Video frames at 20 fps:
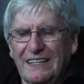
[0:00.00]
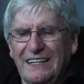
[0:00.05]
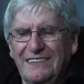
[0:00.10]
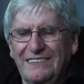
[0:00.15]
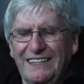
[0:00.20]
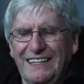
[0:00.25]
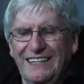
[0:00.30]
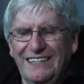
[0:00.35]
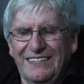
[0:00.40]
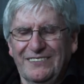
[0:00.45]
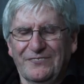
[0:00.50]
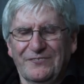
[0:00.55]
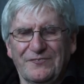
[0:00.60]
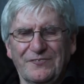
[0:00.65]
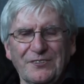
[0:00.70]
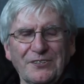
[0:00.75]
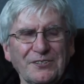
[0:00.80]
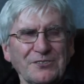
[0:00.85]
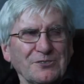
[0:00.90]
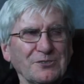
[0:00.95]
the
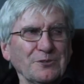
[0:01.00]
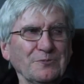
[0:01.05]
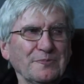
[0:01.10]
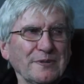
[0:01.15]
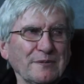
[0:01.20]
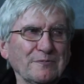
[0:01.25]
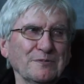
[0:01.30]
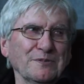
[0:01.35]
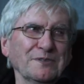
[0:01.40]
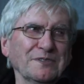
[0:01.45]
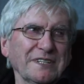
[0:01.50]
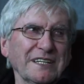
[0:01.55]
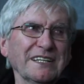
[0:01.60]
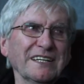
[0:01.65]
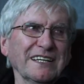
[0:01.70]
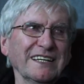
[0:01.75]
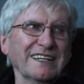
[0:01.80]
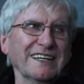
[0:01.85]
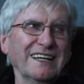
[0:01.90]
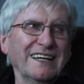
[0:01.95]
first two people who did
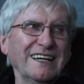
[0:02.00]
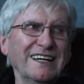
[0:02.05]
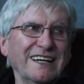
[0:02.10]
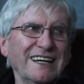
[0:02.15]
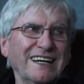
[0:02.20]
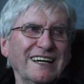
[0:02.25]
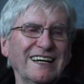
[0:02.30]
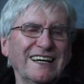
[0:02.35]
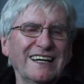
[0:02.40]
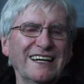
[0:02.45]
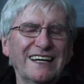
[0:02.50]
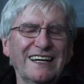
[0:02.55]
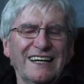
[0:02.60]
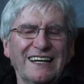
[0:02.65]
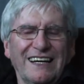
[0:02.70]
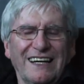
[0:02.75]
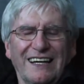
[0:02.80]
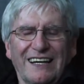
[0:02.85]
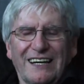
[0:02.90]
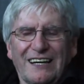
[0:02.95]
it,
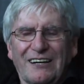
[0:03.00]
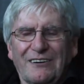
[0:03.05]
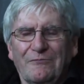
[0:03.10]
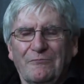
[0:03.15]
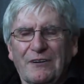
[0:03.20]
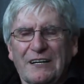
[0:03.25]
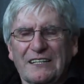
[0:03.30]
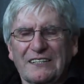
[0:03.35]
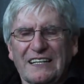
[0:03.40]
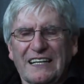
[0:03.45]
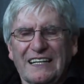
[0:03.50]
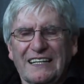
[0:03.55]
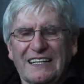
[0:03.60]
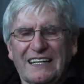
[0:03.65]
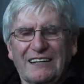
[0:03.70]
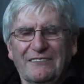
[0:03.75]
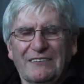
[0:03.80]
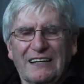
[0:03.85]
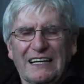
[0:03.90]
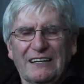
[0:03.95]
well,
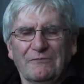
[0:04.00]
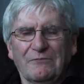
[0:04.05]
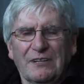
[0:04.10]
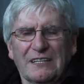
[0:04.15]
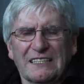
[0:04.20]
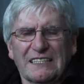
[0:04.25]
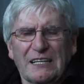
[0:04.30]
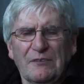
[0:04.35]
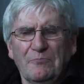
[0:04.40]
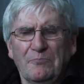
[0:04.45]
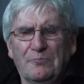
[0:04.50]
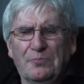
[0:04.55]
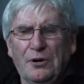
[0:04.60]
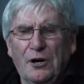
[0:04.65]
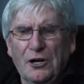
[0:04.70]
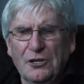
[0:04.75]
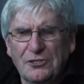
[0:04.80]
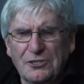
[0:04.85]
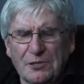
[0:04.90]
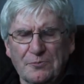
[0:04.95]
it was
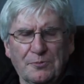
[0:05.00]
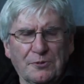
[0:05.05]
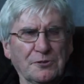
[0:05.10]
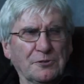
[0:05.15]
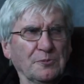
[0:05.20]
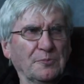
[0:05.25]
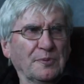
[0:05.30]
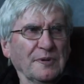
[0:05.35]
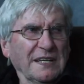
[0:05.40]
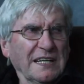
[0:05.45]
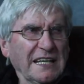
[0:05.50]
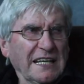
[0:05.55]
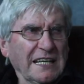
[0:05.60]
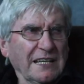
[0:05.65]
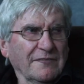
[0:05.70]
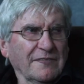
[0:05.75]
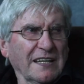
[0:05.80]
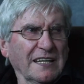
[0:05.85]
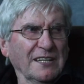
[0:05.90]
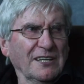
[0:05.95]
impossible to
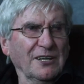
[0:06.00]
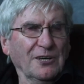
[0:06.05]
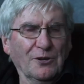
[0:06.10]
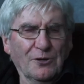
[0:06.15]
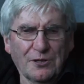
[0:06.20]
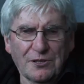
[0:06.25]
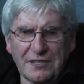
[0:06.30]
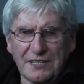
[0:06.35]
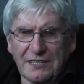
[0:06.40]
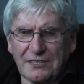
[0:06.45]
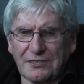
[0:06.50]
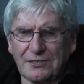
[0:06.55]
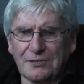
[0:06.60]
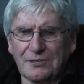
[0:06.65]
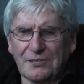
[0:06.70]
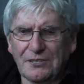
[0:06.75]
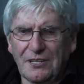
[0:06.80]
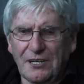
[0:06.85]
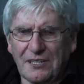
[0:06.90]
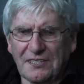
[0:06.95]
believe that the audience
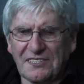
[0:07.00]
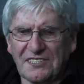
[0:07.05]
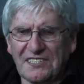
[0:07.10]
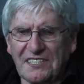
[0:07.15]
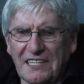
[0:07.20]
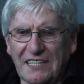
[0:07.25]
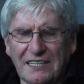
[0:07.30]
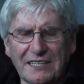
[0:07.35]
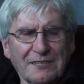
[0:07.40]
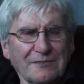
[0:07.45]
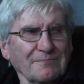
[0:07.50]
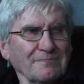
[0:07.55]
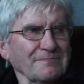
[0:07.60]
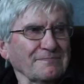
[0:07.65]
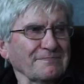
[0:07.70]
could not see it.